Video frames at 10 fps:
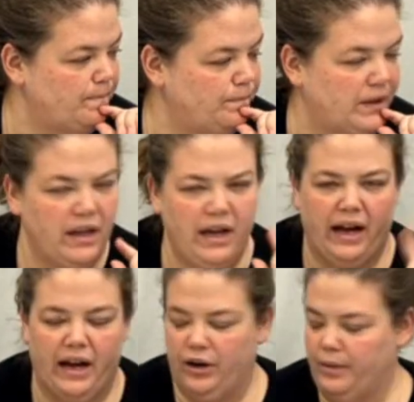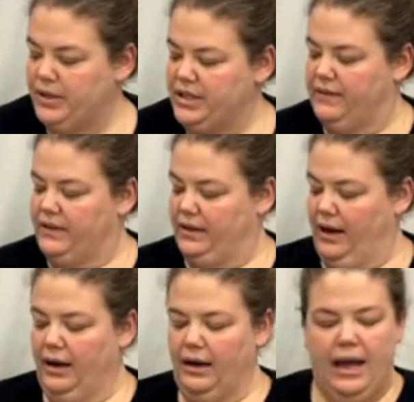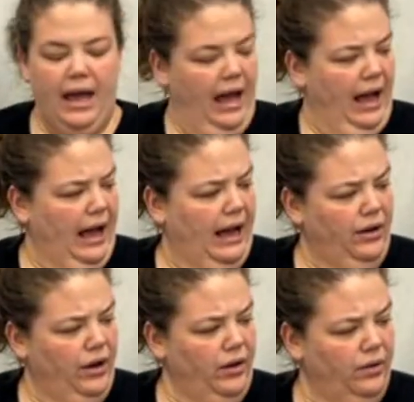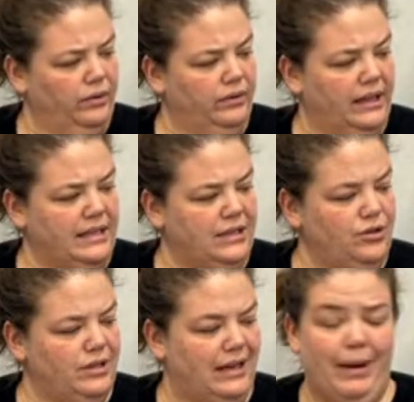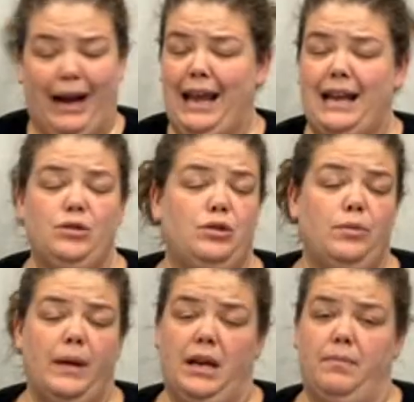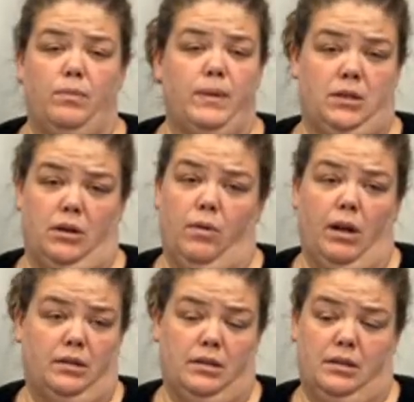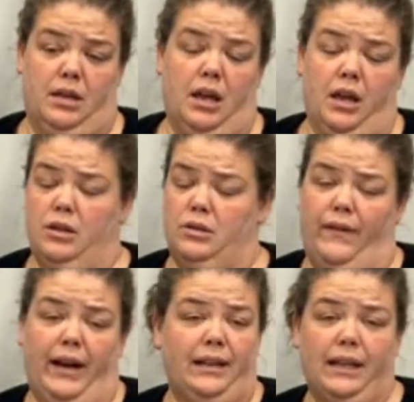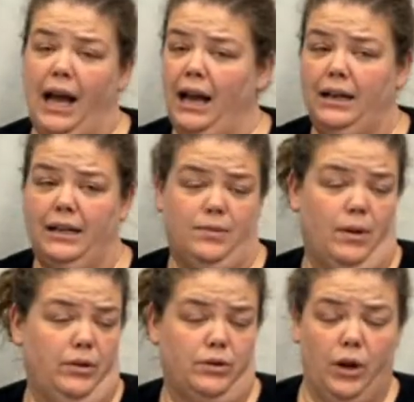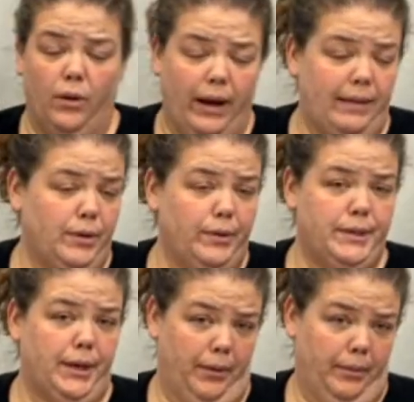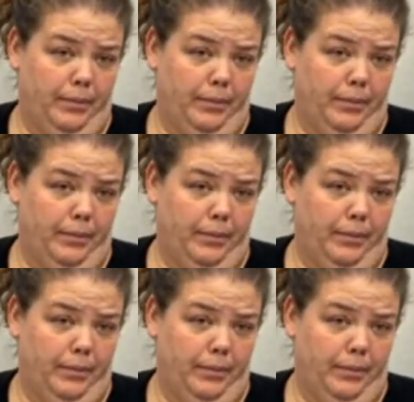I think I got your number saved in there. I don't know. That's interesting, but I can't do too many mystery quilts. So if I get the cotton cuts one, there's no way I'm doing two.